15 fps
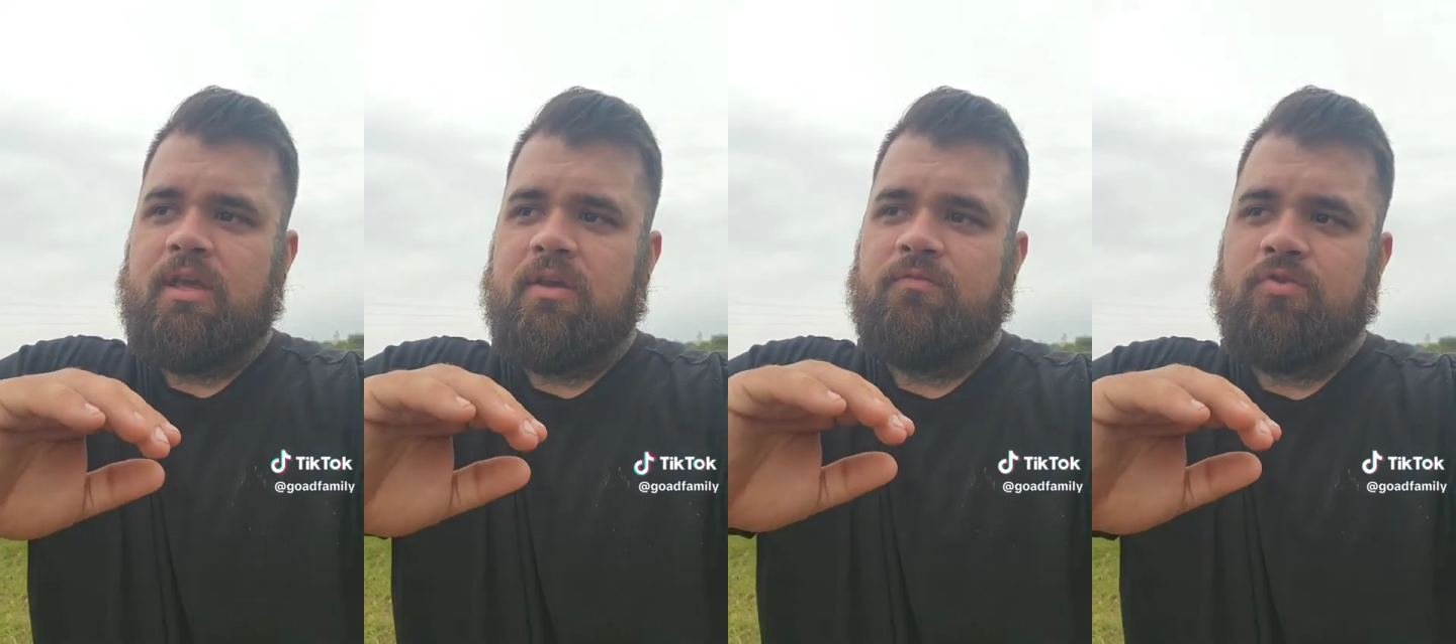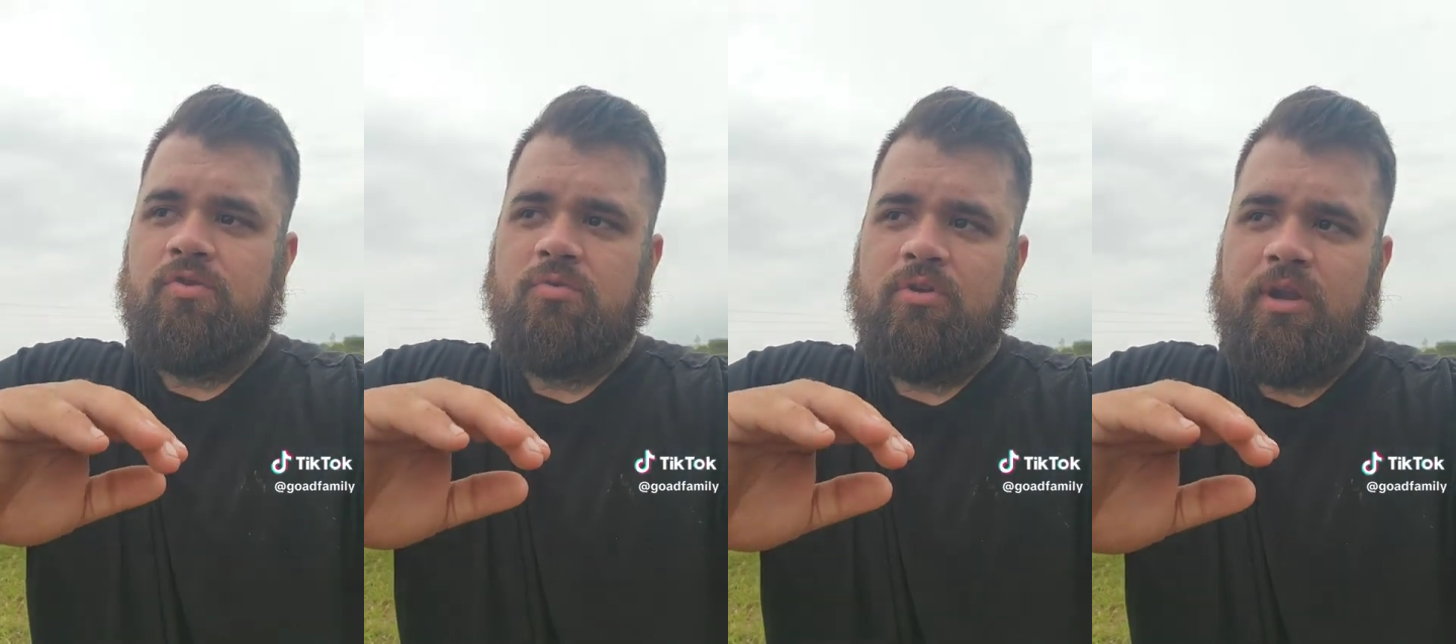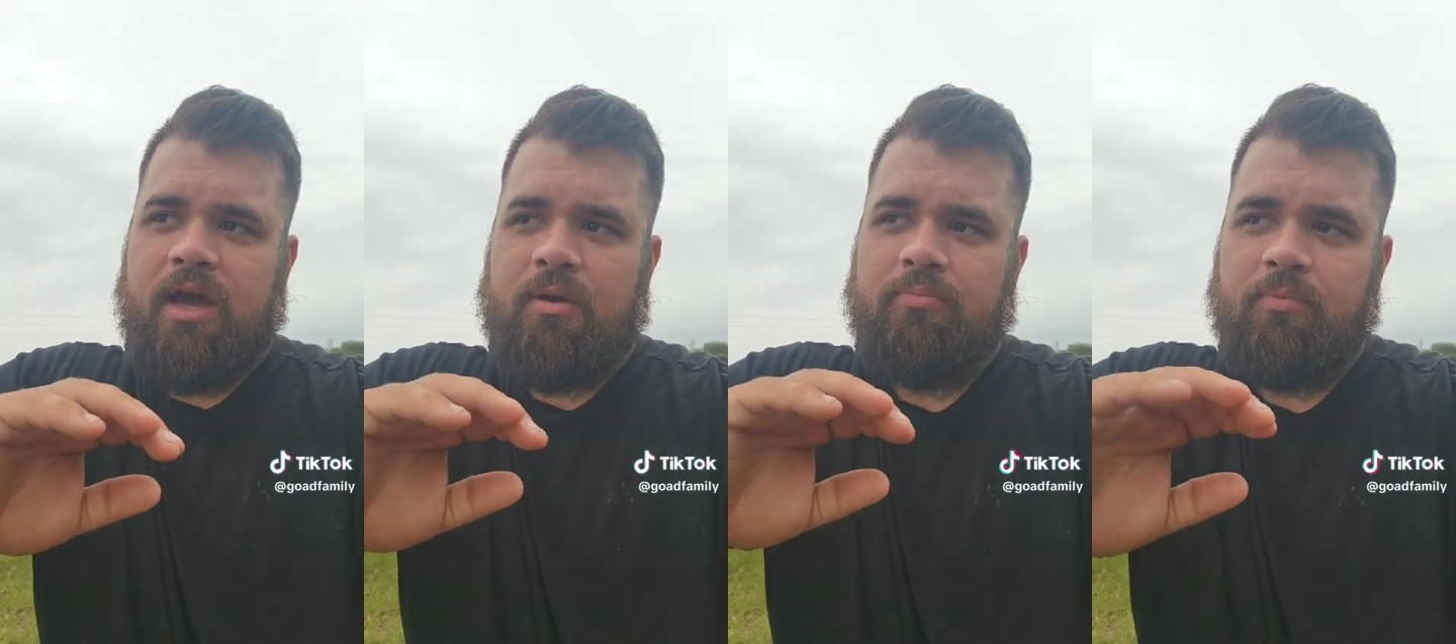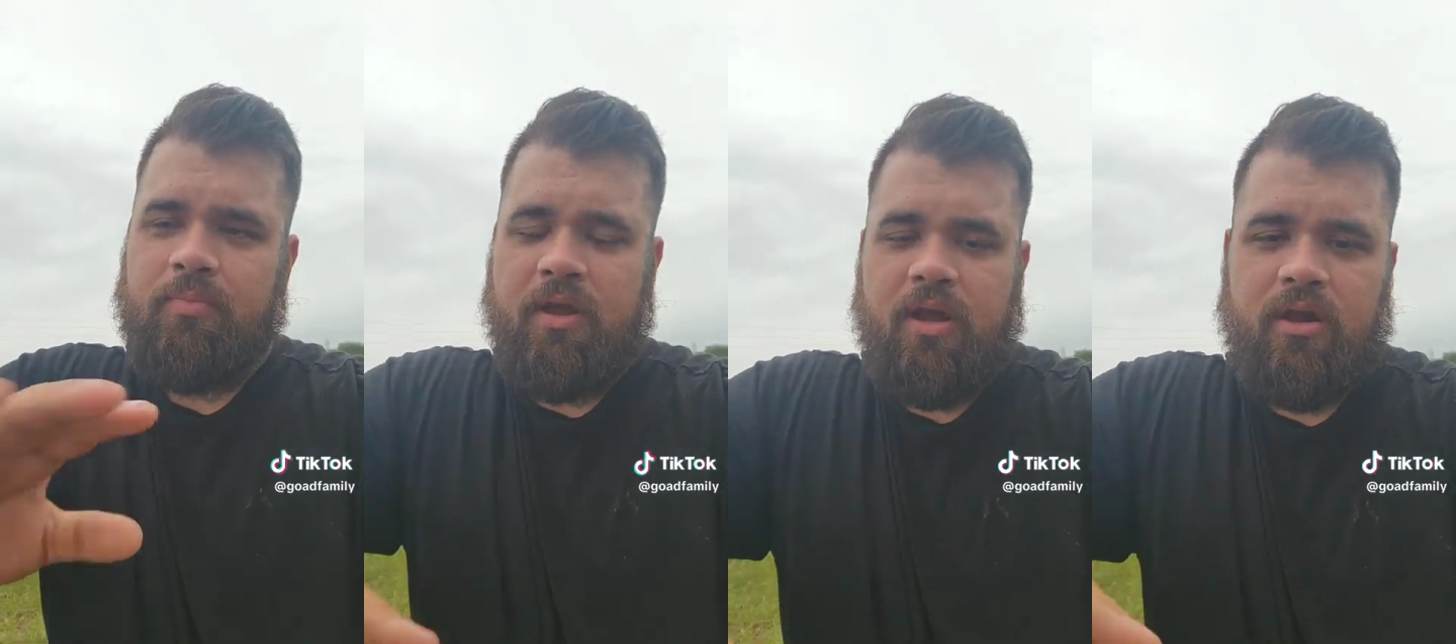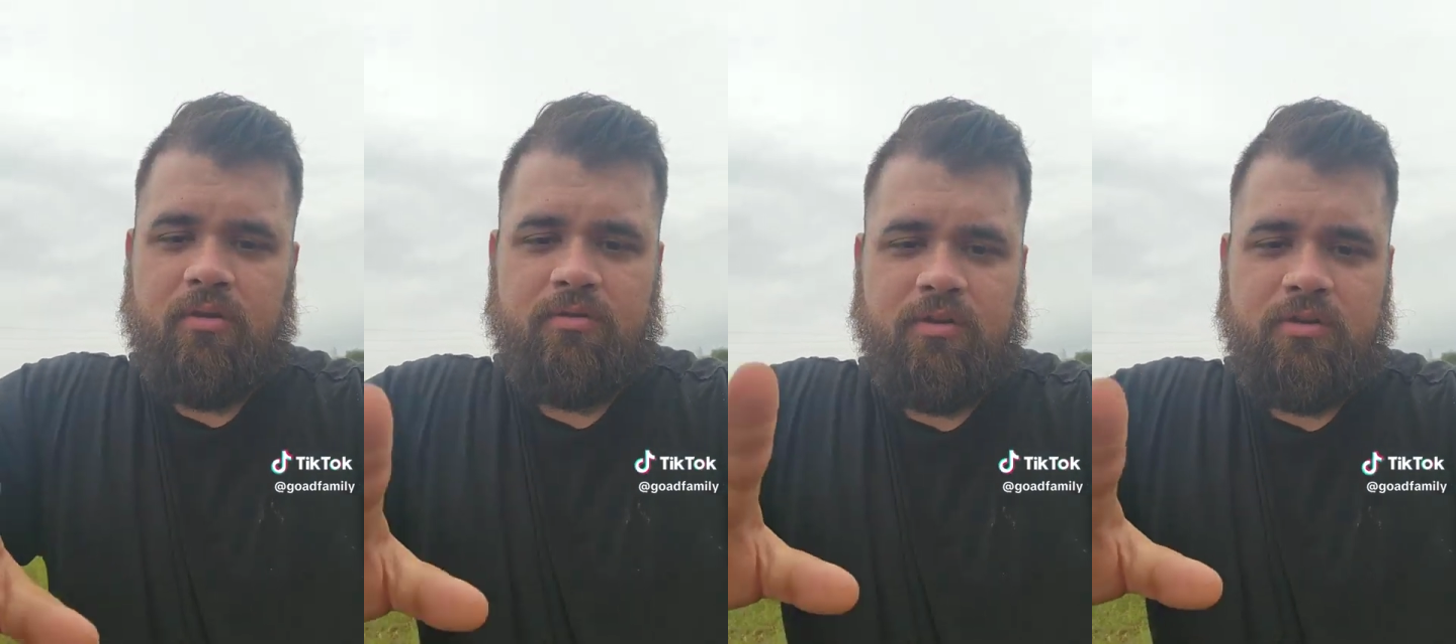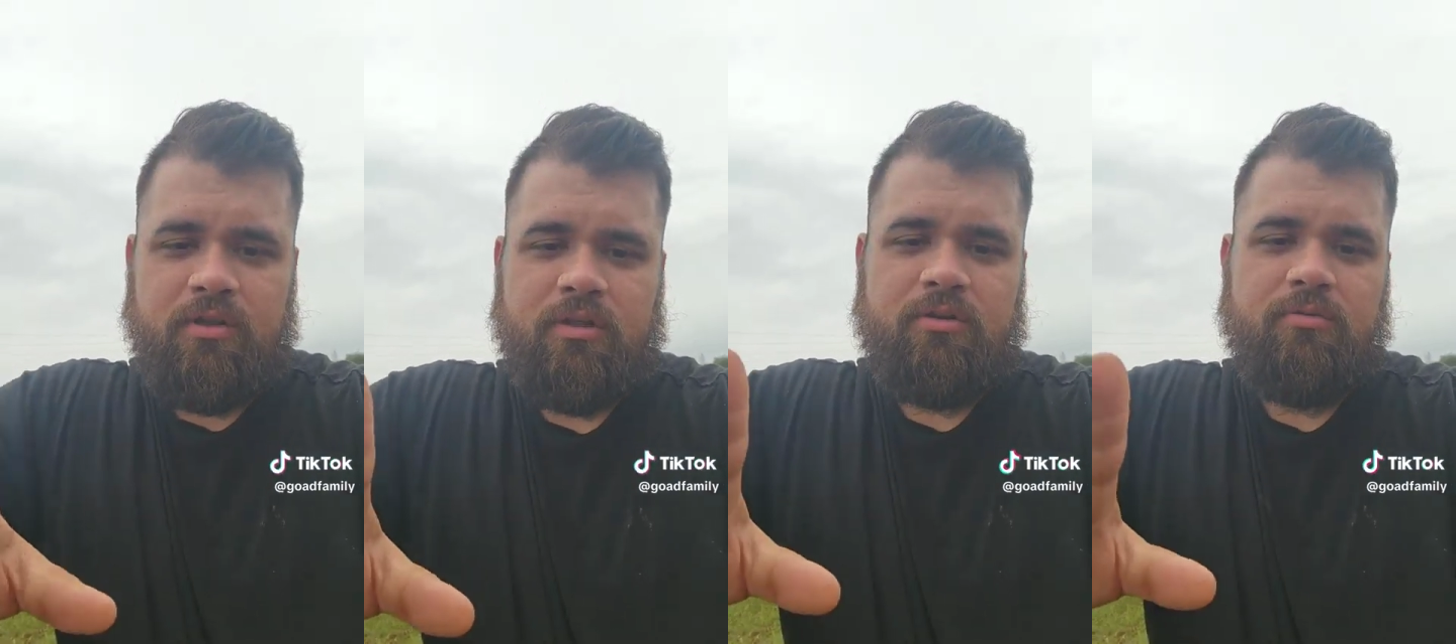if you are not prepared to
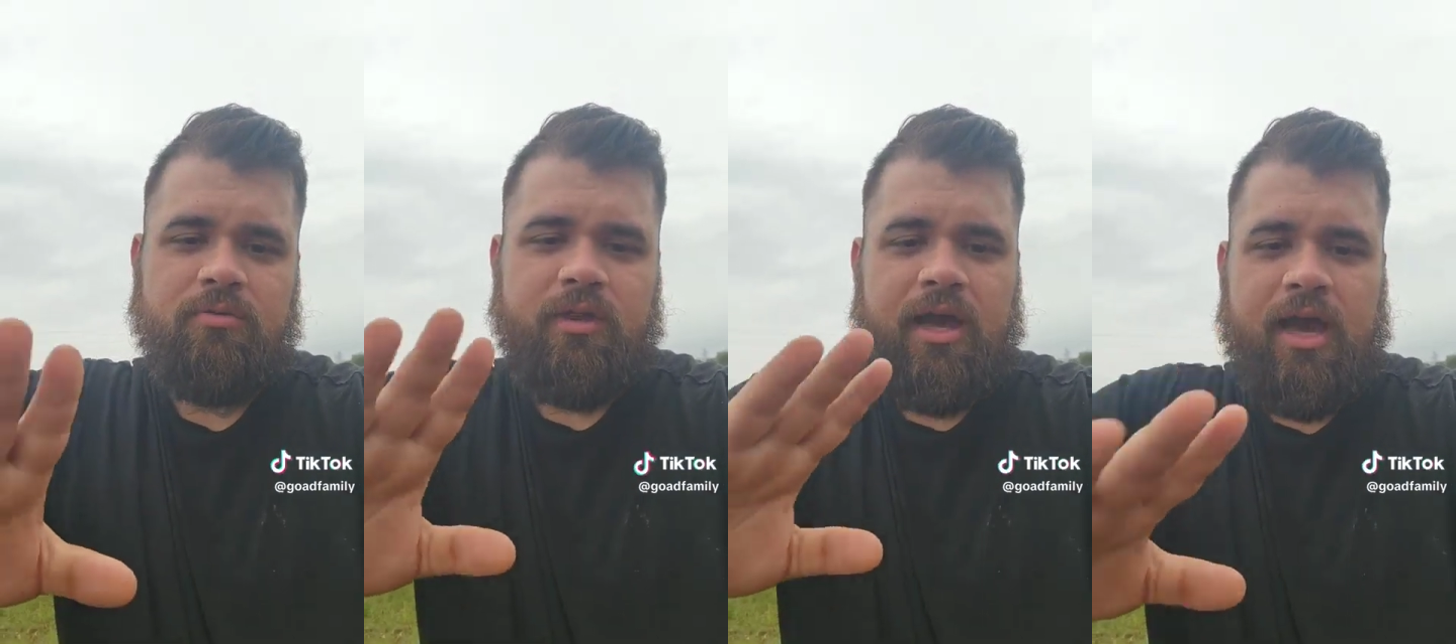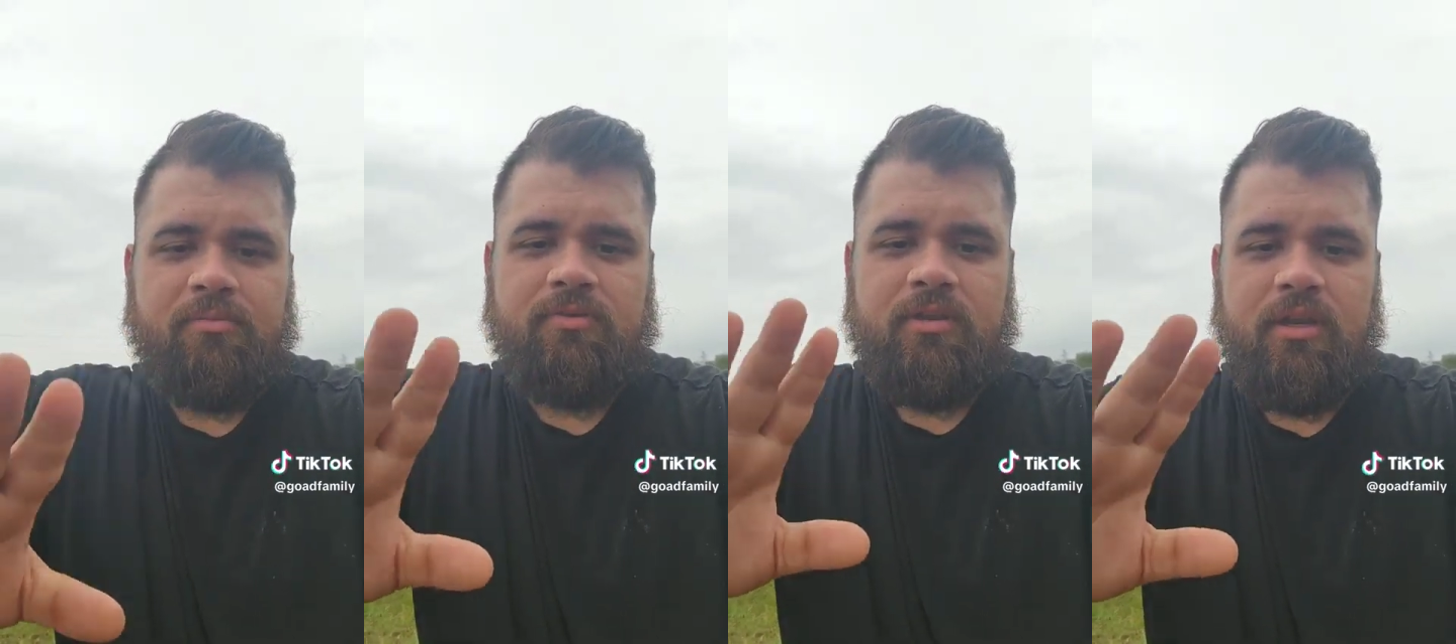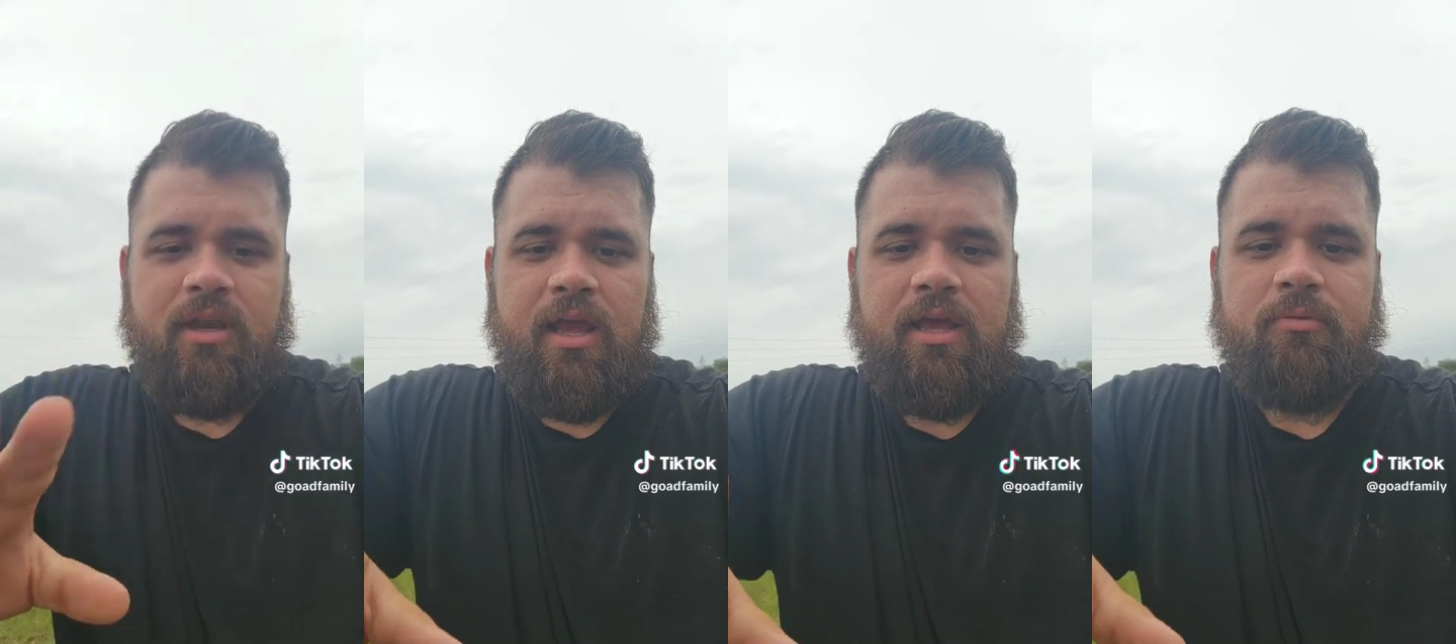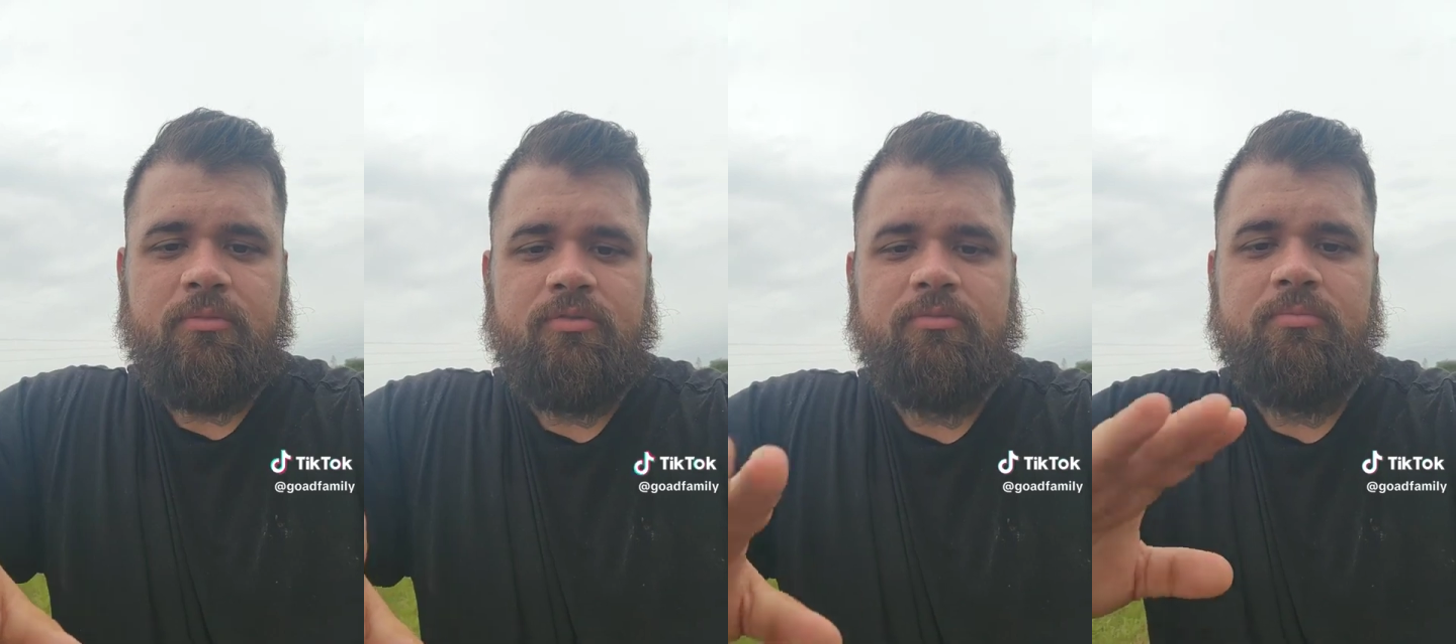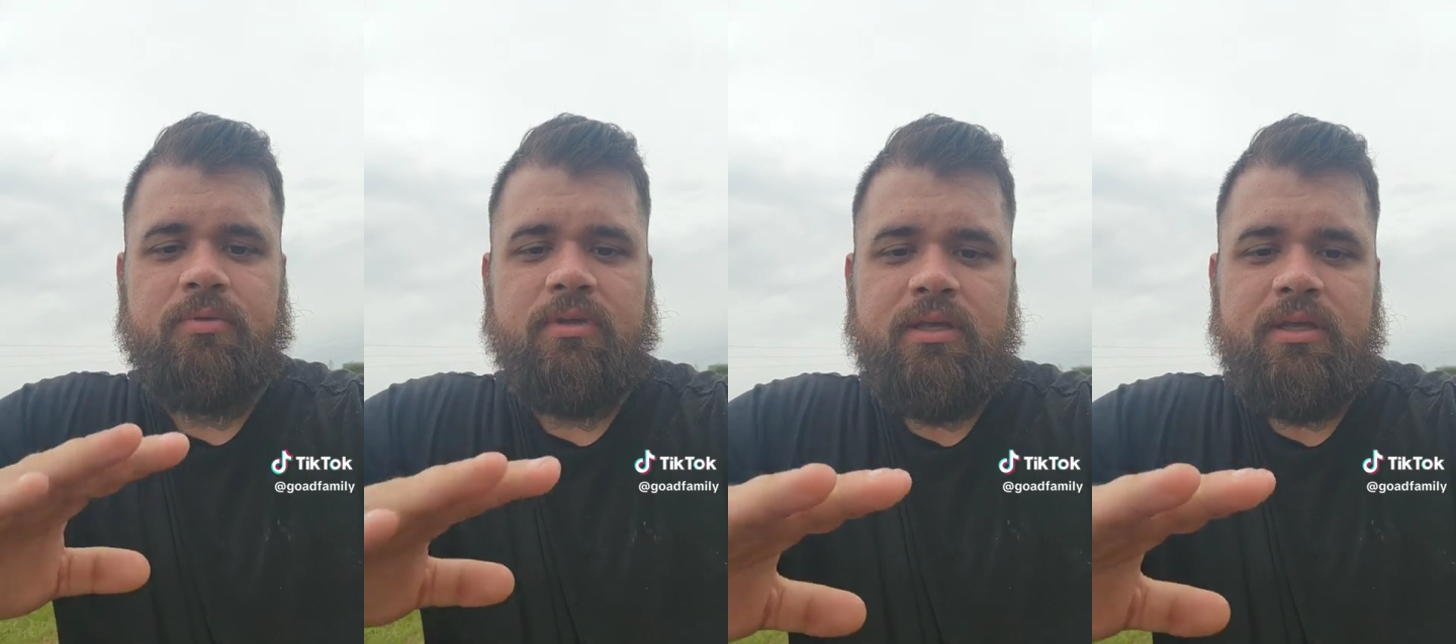deal with obstinate animals,